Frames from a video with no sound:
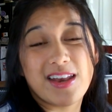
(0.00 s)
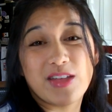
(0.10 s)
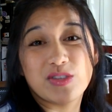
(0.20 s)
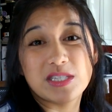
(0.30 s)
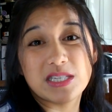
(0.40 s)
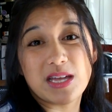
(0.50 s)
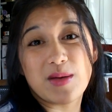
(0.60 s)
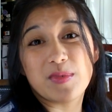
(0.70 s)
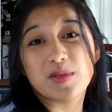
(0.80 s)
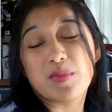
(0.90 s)
Now this
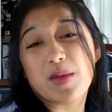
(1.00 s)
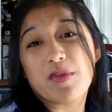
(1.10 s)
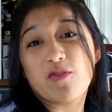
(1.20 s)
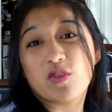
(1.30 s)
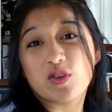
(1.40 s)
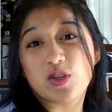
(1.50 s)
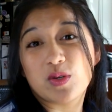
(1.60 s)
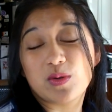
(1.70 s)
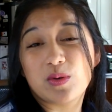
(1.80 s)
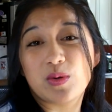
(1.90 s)
is maybe for
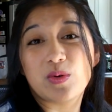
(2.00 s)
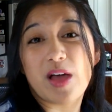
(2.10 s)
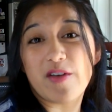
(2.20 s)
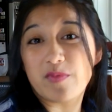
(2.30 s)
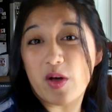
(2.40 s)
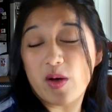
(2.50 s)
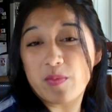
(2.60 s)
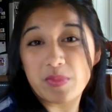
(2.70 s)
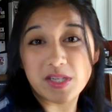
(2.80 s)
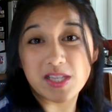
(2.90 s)
you who have
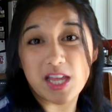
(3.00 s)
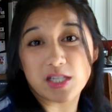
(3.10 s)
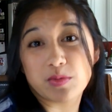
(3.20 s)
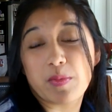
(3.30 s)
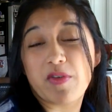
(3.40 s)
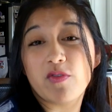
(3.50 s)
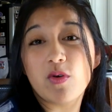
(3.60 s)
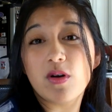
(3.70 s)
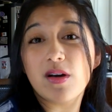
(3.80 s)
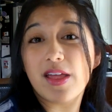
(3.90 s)
been to the expo
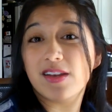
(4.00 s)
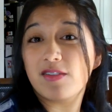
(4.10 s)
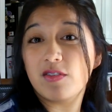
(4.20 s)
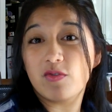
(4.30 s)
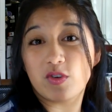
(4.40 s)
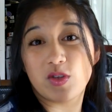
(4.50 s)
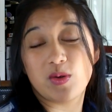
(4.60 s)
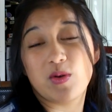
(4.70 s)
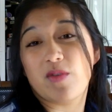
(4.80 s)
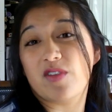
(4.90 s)
before, and even for
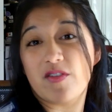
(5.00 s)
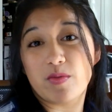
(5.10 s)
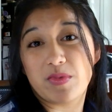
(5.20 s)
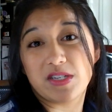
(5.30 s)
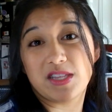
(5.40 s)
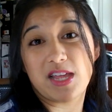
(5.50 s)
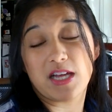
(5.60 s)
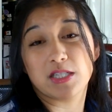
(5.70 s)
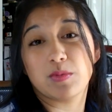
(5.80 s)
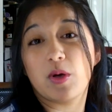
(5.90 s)
you who have never been to the
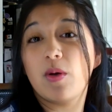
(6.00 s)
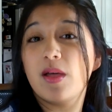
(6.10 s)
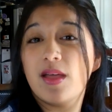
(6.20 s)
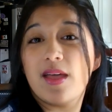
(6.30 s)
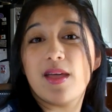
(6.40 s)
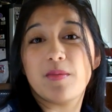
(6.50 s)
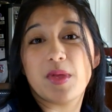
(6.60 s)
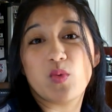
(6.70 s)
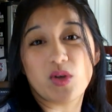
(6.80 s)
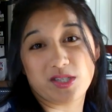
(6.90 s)
expo and
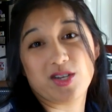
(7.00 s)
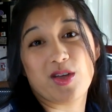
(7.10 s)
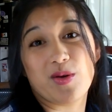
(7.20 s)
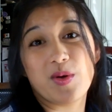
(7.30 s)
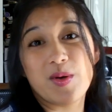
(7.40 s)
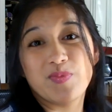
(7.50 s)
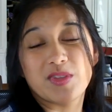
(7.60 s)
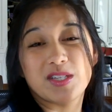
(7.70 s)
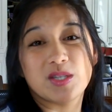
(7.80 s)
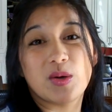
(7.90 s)
may want to go.
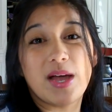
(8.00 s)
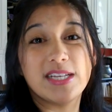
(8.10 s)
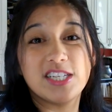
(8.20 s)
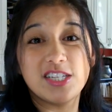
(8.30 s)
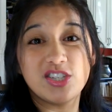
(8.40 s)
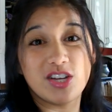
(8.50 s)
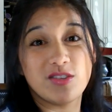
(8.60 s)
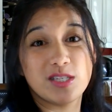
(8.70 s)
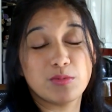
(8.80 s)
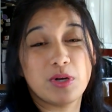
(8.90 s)
So I did
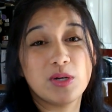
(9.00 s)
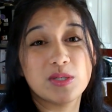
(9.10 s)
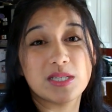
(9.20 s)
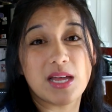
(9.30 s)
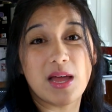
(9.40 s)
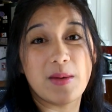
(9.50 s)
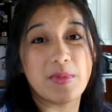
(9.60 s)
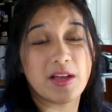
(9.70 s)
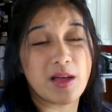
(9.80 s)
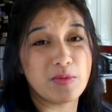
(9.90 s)
share this post
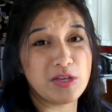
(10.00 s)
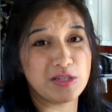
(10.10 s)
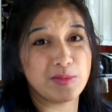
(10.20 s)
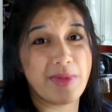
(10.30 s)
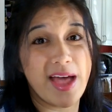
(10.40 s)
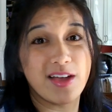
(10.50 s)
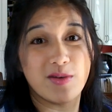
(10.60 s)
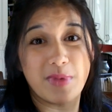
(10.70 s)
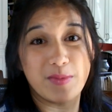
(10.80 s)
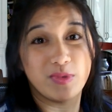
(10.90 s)
a couple years back
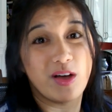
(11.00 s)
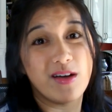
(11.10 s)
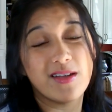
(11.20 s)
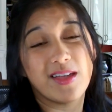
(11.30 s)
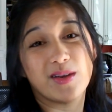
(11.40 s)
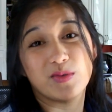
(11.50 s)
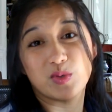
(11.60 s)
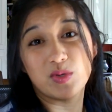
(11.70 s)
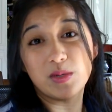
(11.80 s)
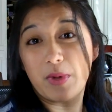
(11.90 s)
on my blog, and it
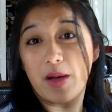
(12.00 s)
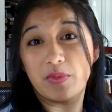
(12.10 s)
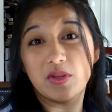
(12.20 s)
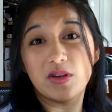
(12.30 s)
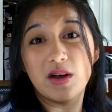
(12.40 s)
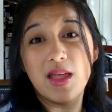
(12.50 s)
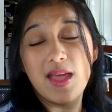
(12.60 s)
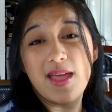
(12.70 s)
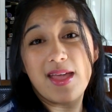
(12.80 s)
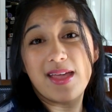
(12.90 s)
was real popular,
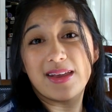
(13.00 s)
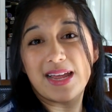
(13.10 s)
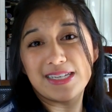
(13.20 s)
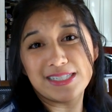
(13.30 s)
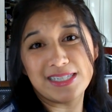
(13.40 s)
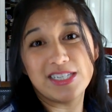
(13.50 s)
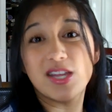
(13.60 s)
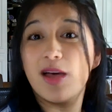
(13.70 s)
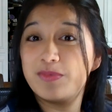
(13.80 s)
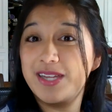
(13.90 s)
and I just need
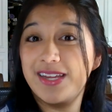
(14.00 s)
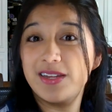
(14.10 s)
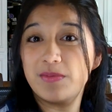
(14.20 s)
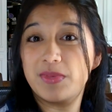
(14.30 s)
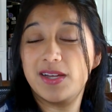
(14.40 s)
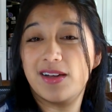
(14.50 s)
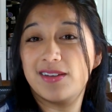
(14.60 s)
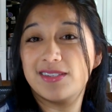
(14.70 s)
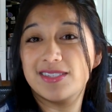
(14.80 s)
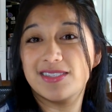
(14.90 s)
to update it
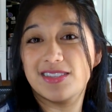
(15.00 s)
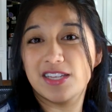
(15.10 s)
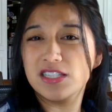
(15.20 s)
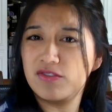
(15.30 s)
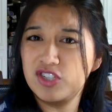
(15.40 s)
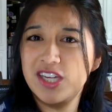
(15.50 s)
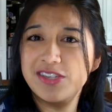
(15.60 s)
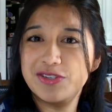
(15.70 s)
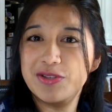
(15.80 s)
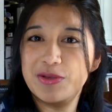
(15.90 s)
because things have
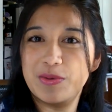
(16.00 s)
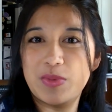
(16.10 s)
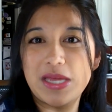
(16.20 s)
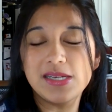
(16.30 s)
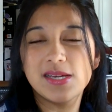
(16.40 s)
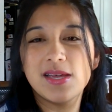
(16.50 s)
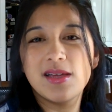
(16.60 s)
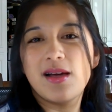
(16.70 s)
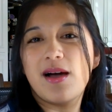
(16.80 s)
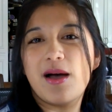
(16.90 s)
changed a little bit,
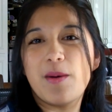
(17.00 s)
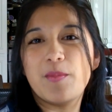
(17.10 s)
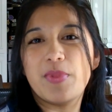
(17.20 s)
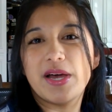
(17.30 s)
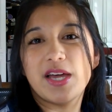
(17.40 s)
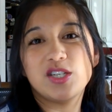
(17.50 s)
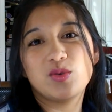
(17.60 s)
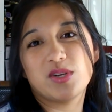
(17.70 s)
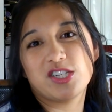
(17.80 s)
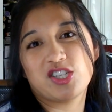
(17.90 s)
but I
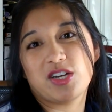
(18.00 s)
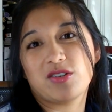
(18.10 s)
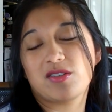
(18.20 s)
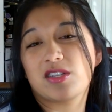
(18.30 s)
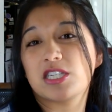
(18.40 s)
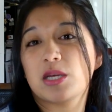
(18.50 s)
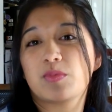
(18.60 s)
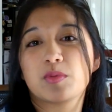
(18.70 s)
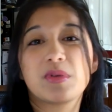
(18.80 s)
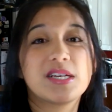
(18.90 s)
do want to share the
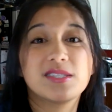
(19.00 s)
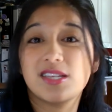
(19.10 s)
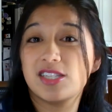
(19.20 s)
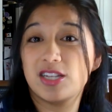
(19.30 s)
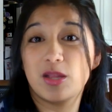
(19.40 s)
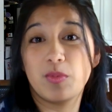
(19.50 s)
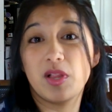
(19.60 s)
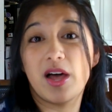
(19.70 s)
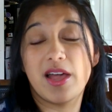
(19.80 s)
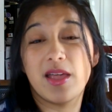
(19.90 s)
tips because they still
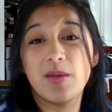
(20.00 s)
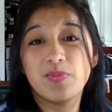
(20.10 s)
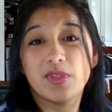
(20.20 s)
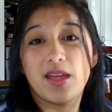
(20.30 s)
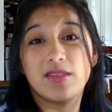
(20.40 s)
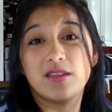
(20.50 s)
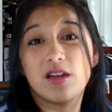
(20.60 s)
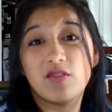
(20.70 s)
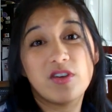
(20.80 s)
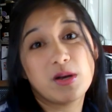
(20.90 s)
apply, and
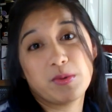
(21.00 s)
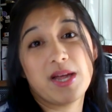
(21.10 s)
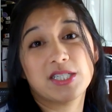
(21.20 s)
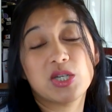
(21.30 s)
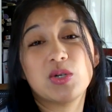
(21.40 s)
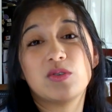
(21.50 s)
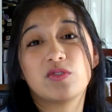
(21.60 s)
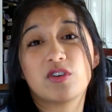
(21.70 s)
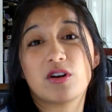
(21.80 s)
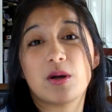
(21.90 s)
they are very practical
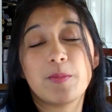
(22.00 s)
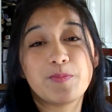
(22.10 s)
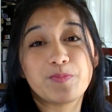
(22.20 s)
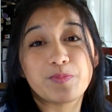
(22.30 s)
for